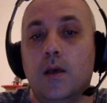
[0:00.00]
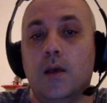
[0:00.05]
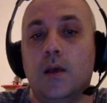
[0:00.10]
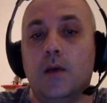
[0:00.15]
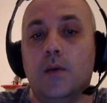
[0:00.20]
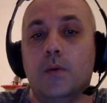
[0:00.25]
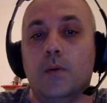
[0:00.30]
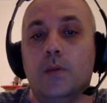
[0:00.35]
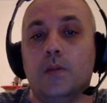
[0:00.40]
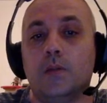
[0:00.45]

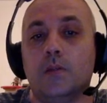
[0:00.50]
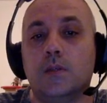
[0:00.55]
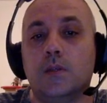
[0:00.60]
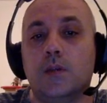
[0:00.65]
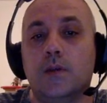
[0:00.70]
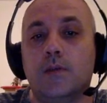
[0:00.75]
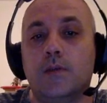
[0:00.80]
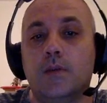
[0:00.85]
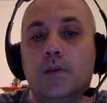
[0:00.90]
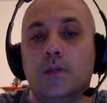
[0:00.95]
we
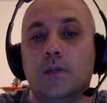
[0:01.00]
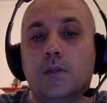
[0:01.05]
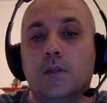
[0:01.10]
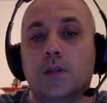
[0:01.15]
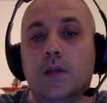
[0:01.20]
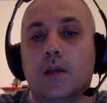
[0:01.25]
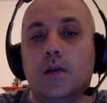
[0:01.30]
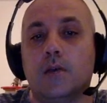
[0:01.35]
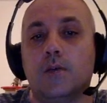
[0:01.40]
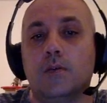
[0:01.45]
discover the
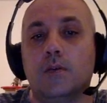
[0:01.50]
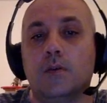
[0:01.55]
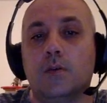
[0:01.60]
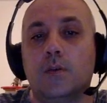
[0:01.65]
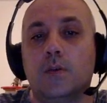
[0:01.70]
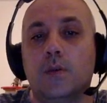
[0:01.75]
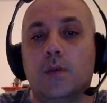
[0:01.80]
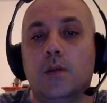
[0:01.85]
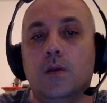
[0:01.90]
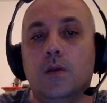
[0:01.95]
attack on the
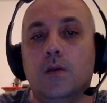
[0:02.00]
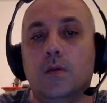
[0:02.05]
queen,